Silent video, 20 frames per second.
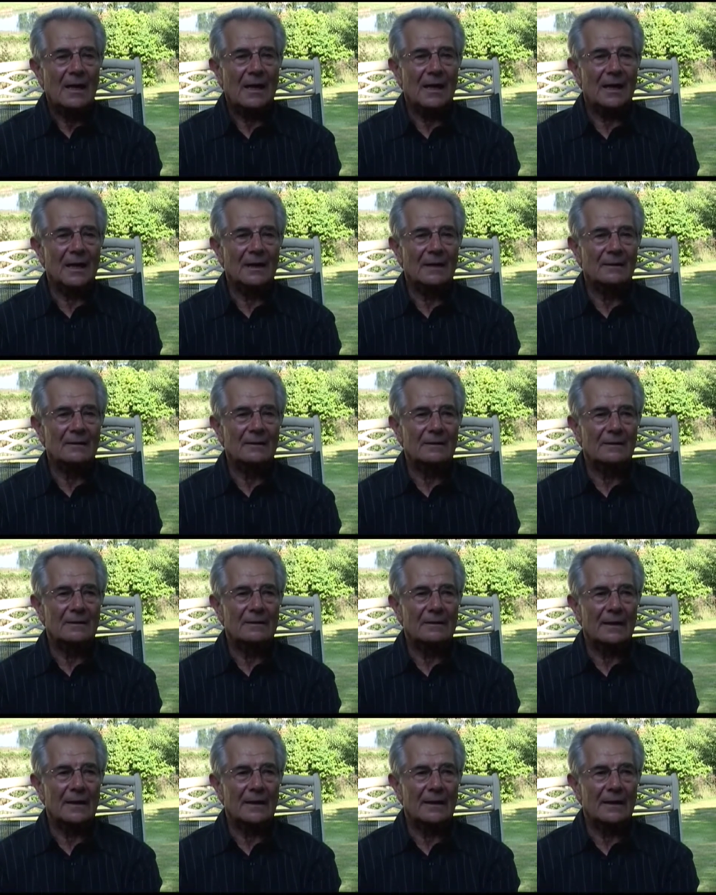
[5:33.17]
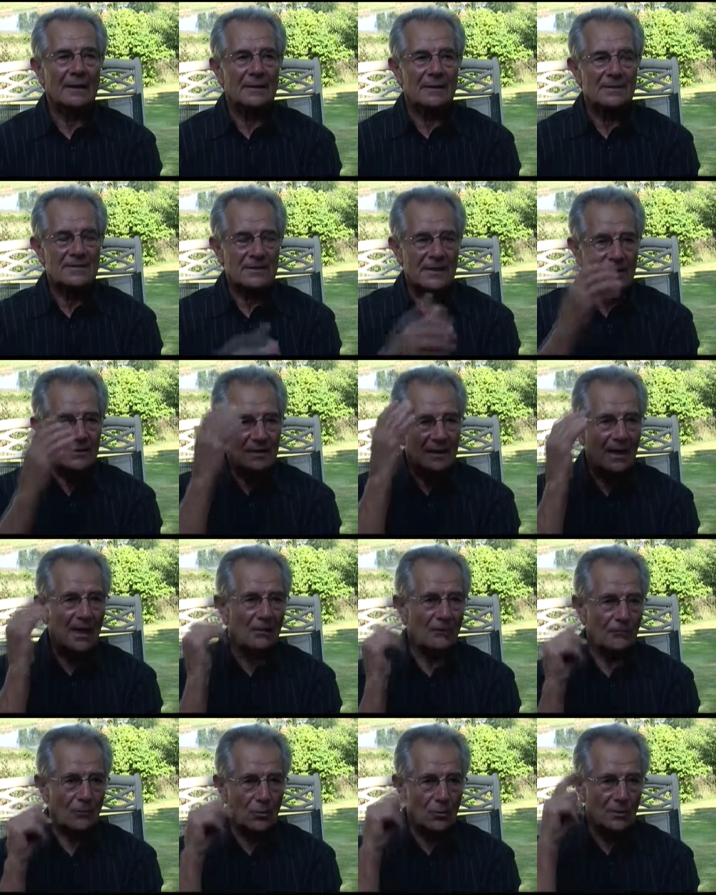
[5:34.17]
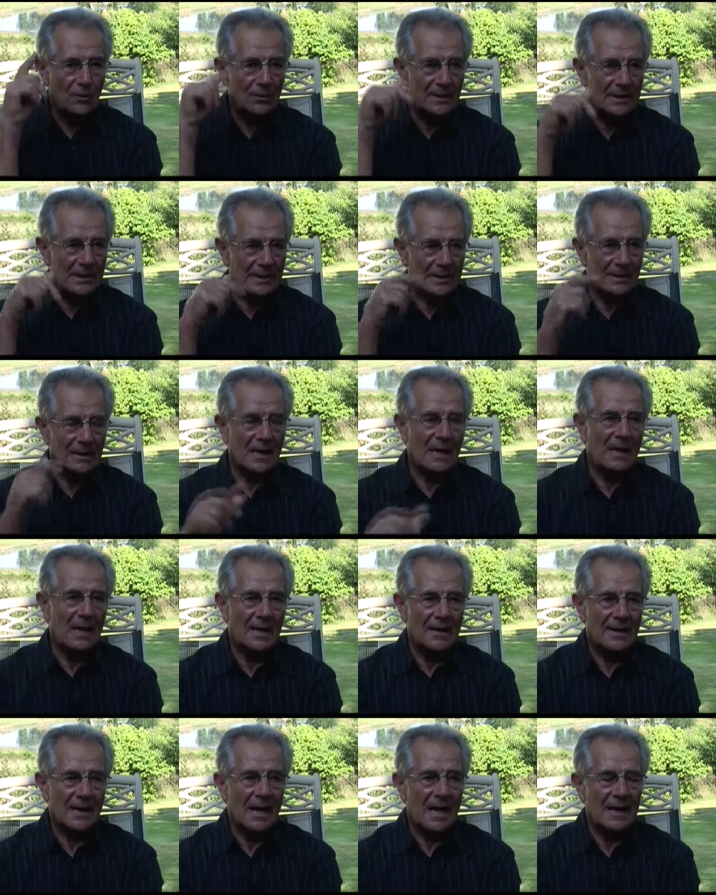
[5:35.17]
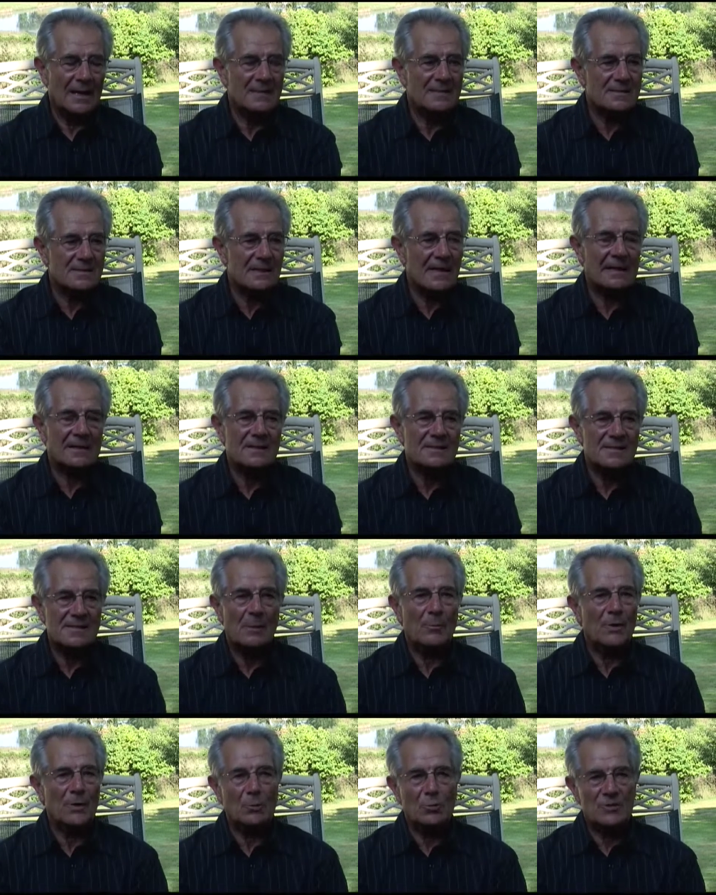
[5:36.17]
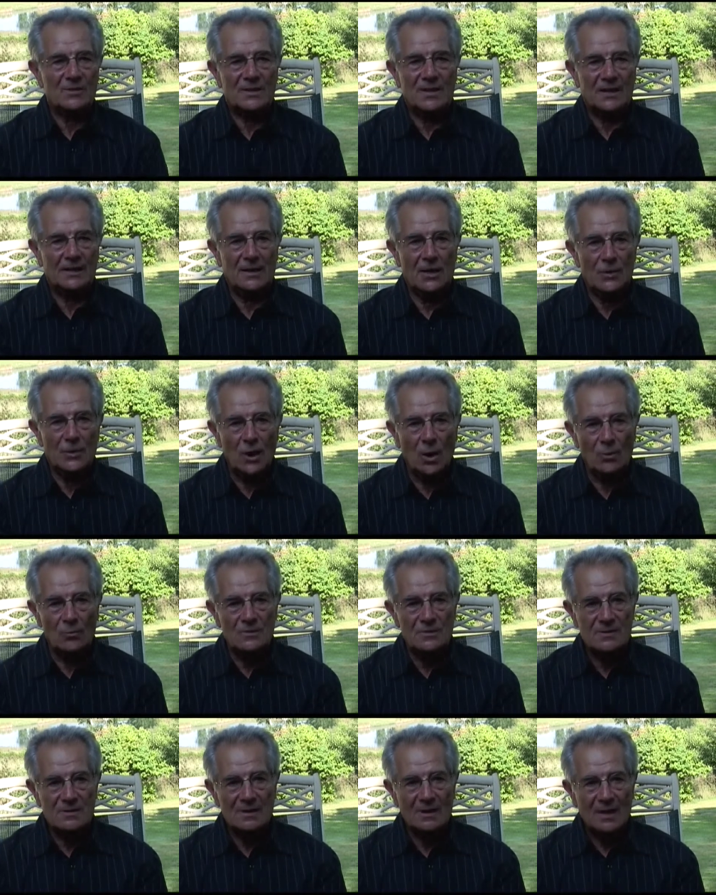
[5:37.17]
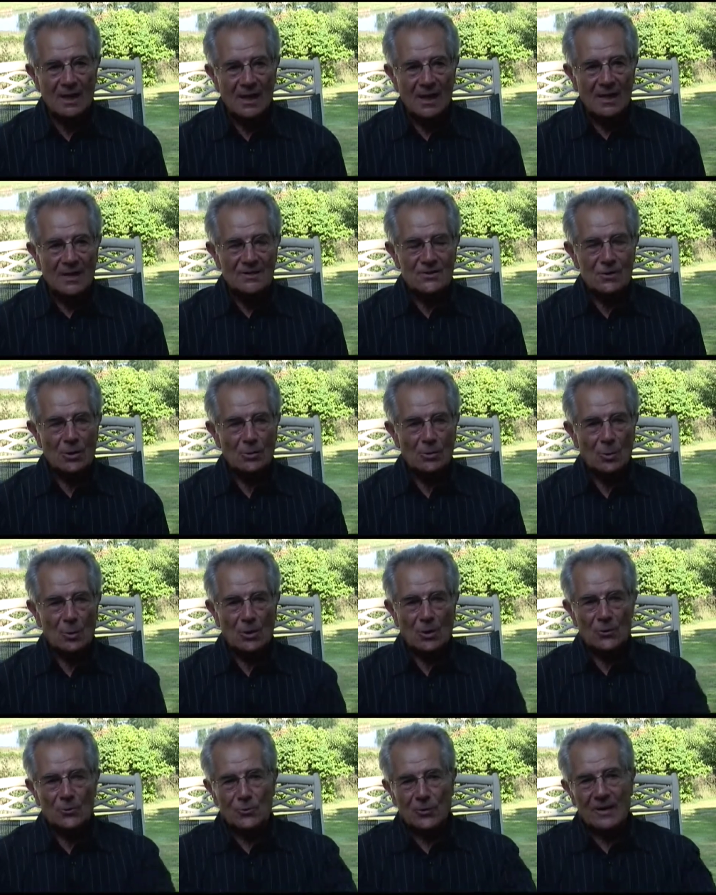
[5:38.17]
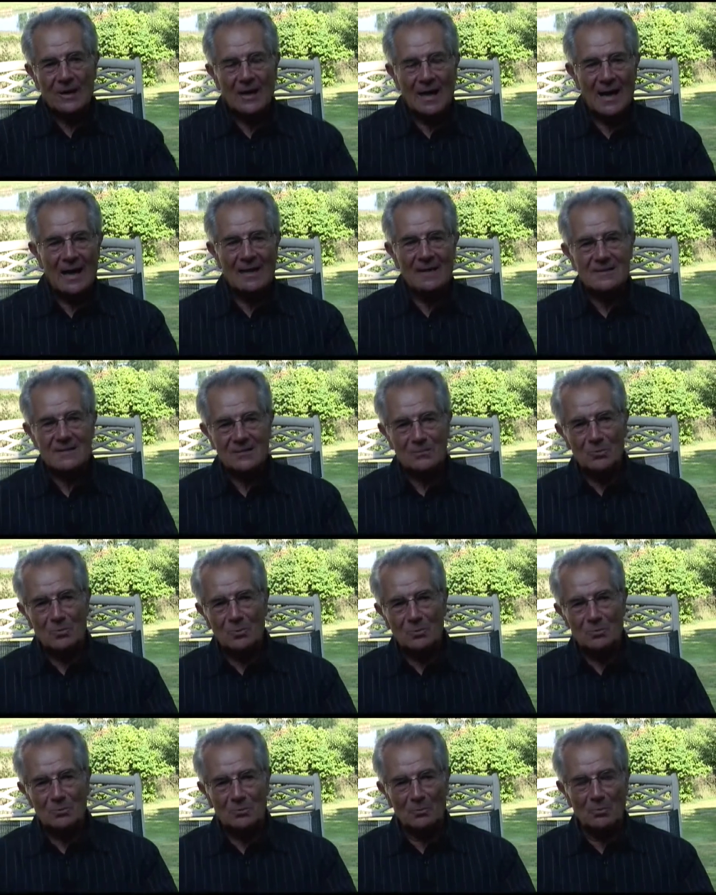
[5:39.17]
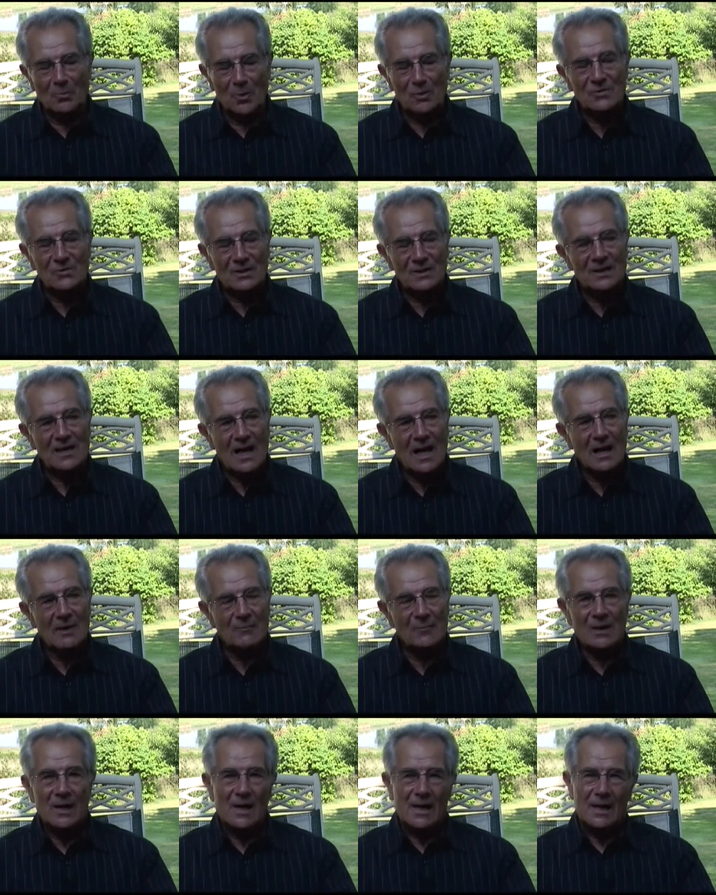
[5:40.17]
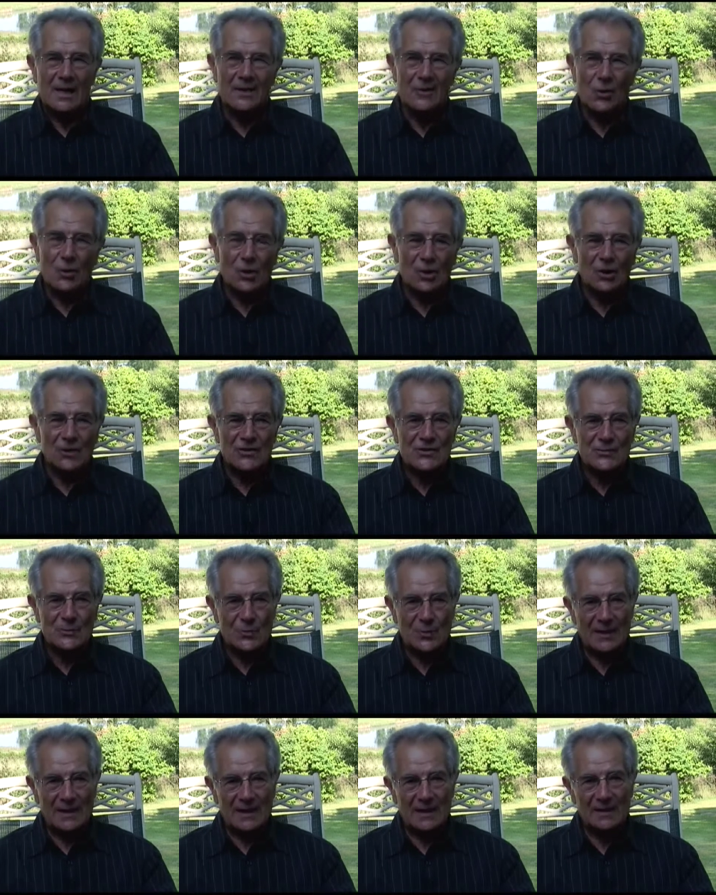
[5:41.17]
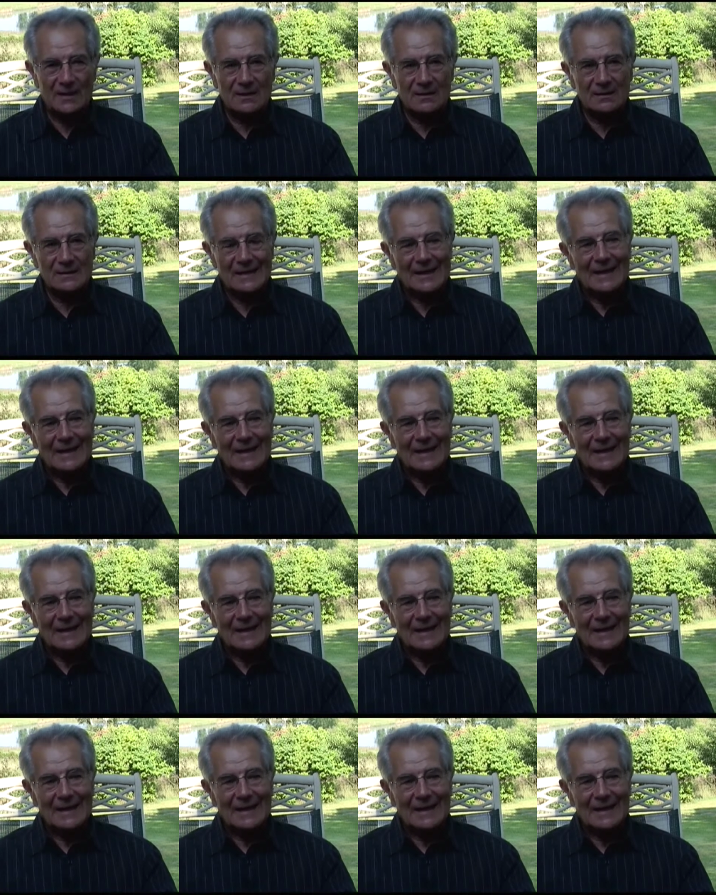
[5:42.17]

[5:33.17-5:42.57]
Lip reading: and the stadia for the heights, and somebody was taking the notes. So there were three guys who, most of the time in the early spring